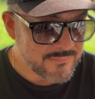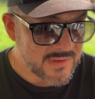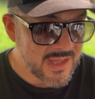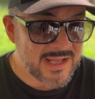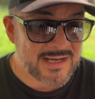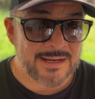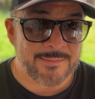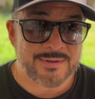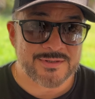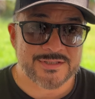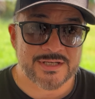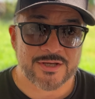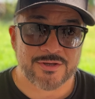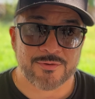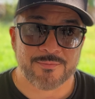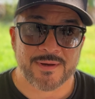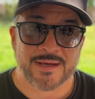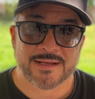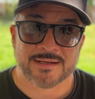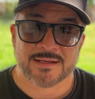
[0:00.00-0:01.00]
And let me tell
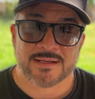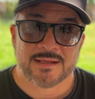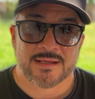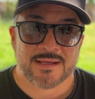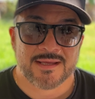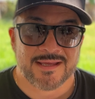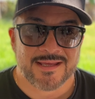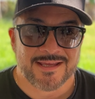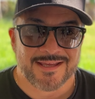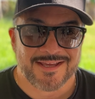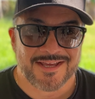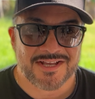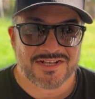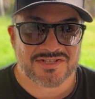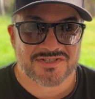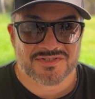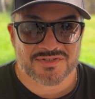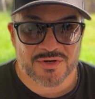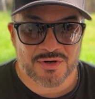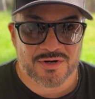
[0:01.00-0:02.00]
you, man,
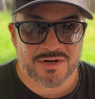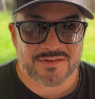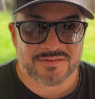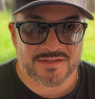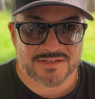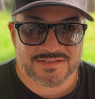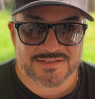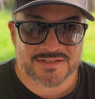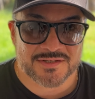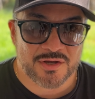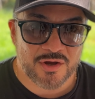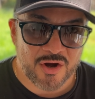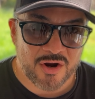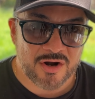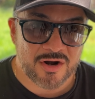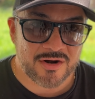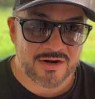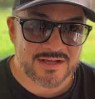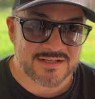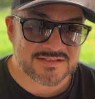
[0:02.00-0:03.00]
each third on this
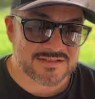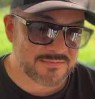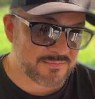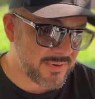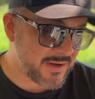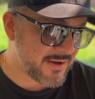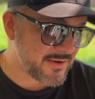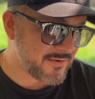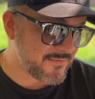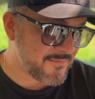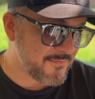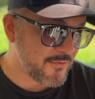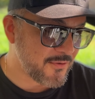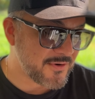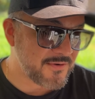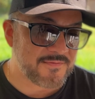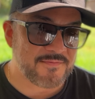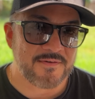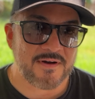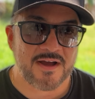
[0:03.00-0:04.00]
cigar, it's about a
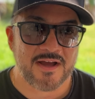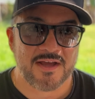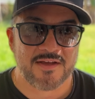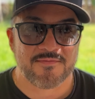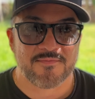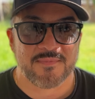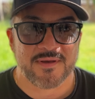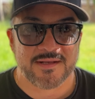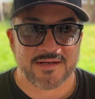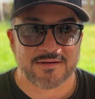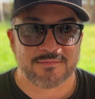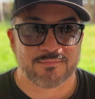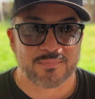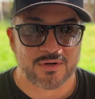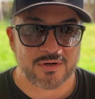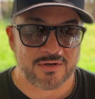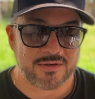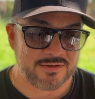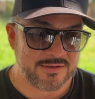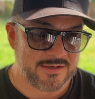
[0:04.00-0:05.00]
forty-five minute
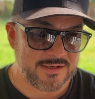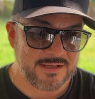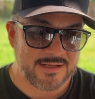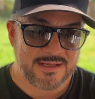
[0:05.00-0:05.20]
burn.